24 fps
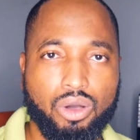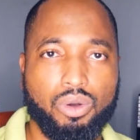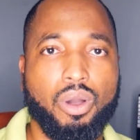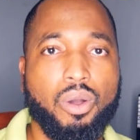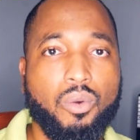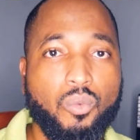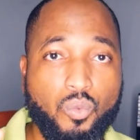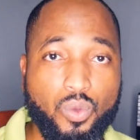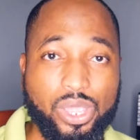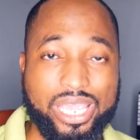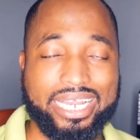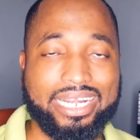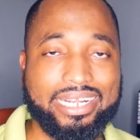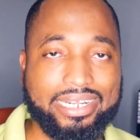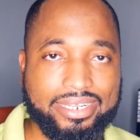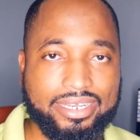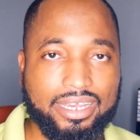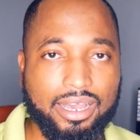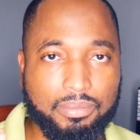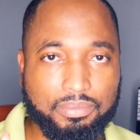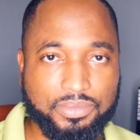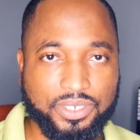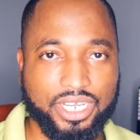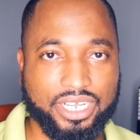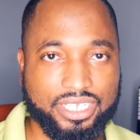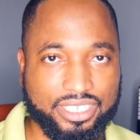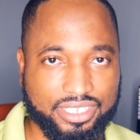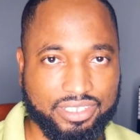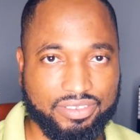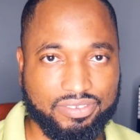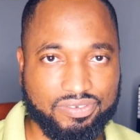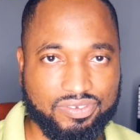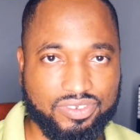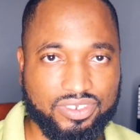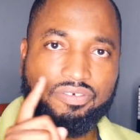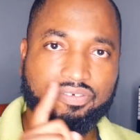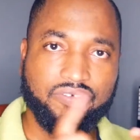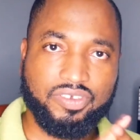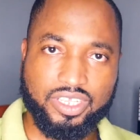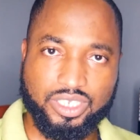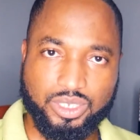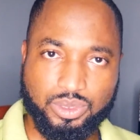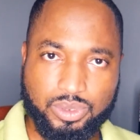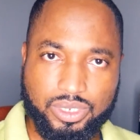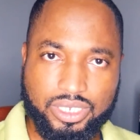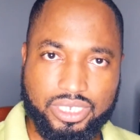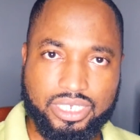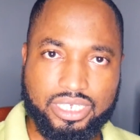our weekly objectives.
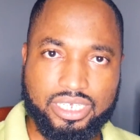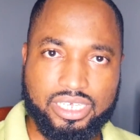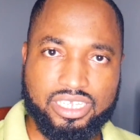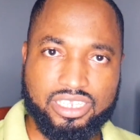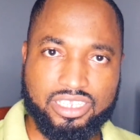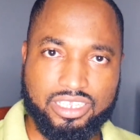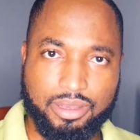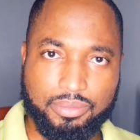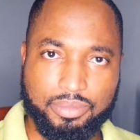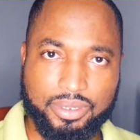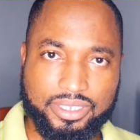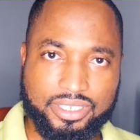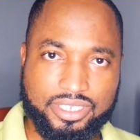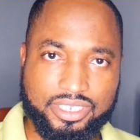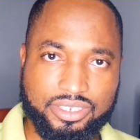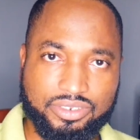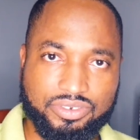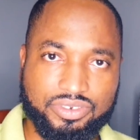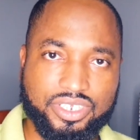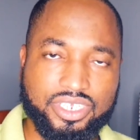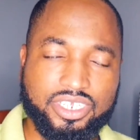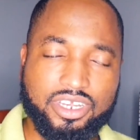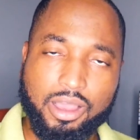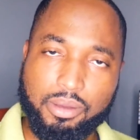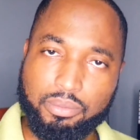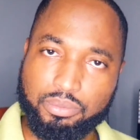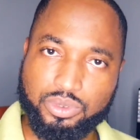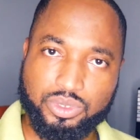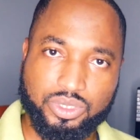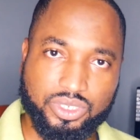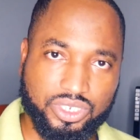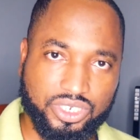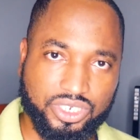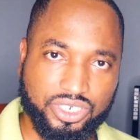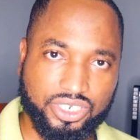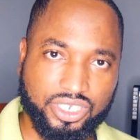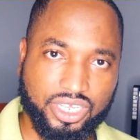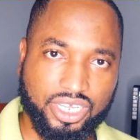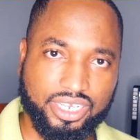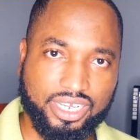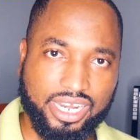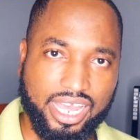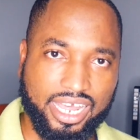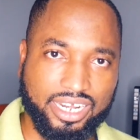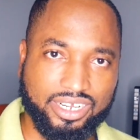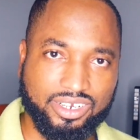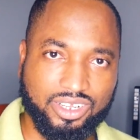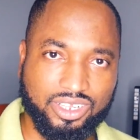First week, number theory, computation
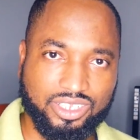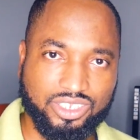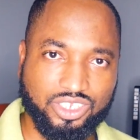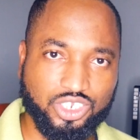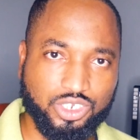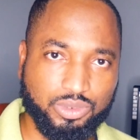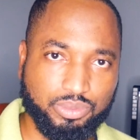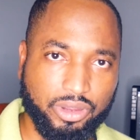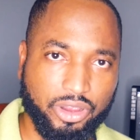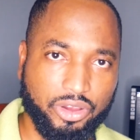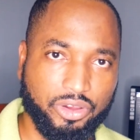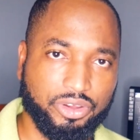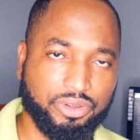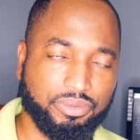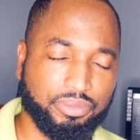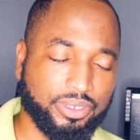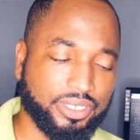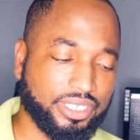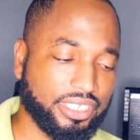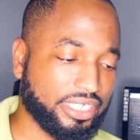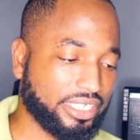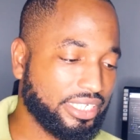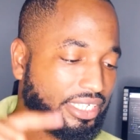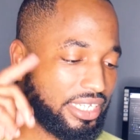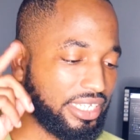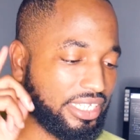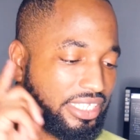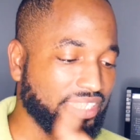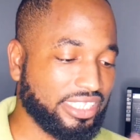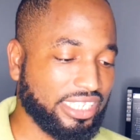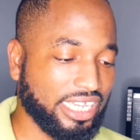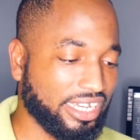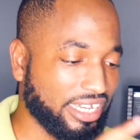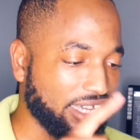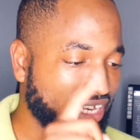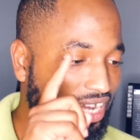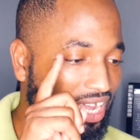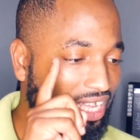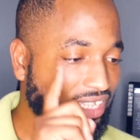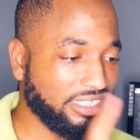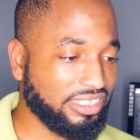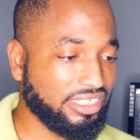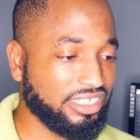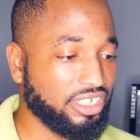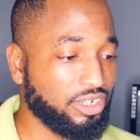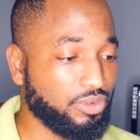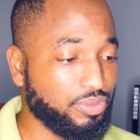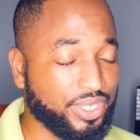and consumer arithmetic. Second and
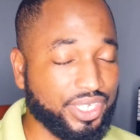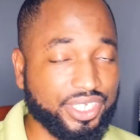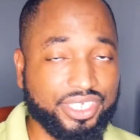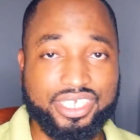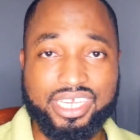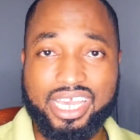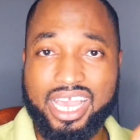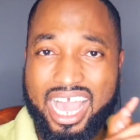third week,